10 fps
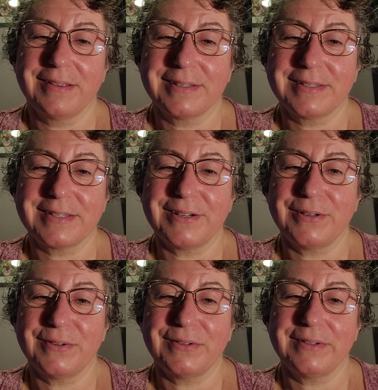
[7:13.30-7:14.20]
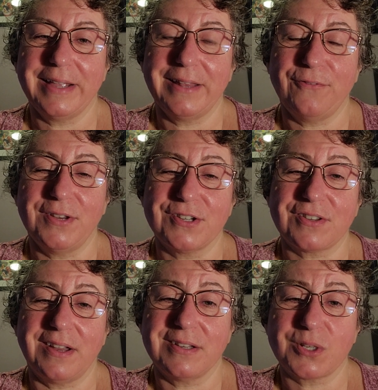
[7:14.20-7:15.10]
So, and the finish
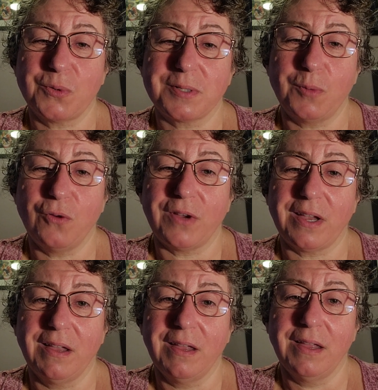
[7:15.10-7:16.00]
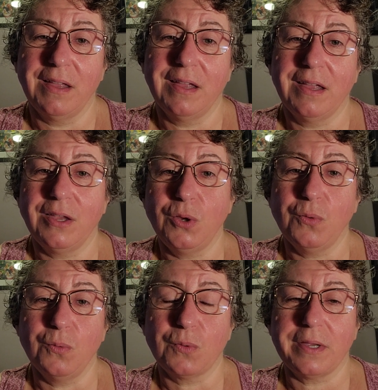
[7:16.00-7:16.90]
line is always moving.
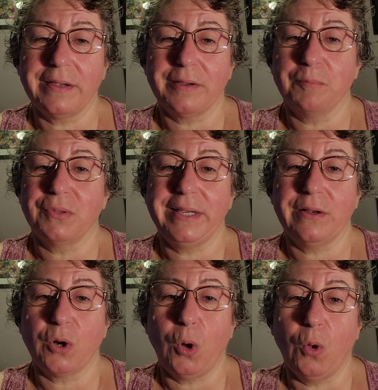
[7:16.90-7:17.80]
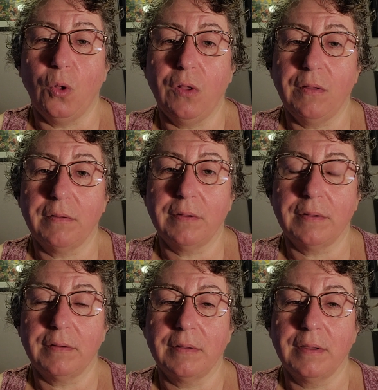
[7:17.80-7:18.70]
You can complete a goal,
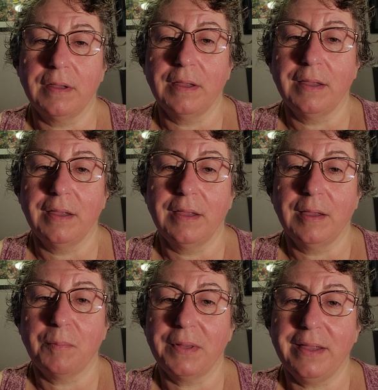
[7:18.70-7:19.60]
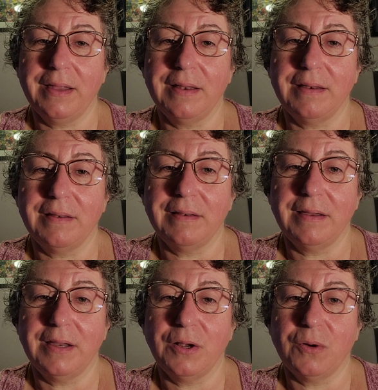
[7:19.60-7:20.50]
but then,
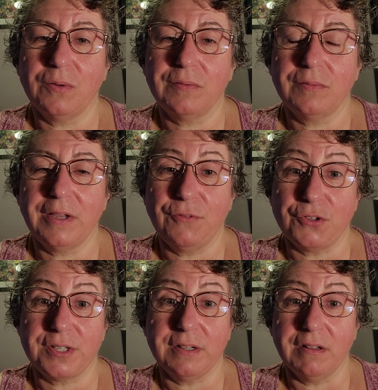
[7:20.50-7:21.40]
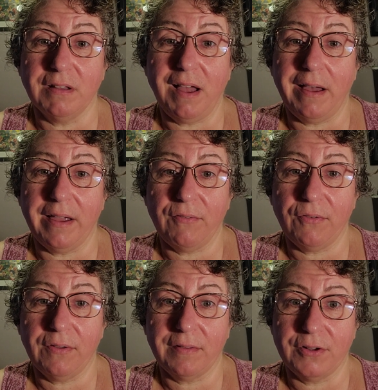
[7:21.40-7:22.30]
you know, if you're still alive,
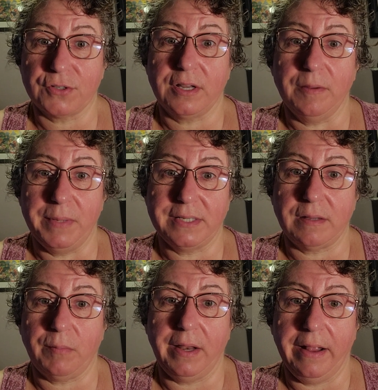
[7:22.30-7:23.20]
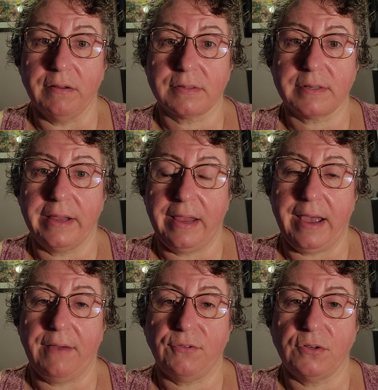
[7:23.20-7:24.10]
there's going to be something else that you
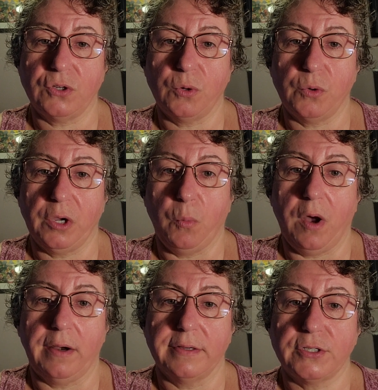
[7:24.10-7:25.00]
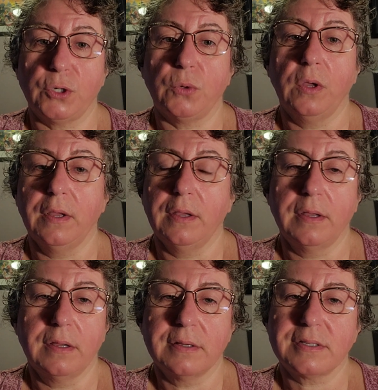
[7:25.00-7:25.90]
have to do or you want to do.
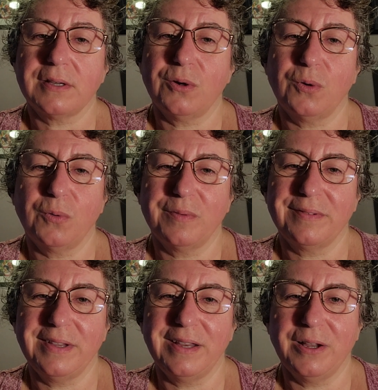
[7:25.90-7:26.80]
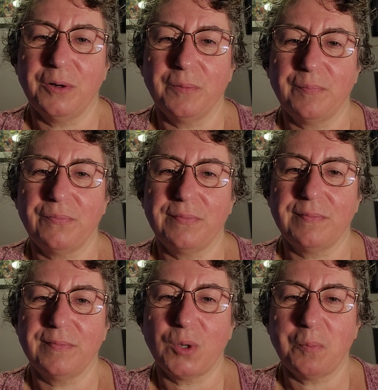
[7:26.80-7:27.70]
So, you know,
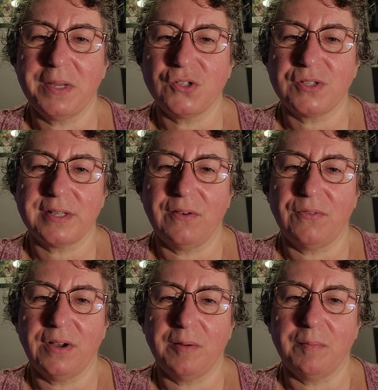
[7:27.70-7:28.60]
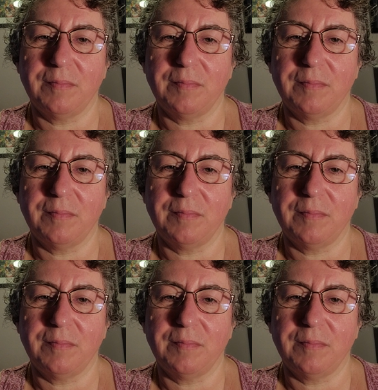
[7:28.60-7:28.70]
don't beat yourself up.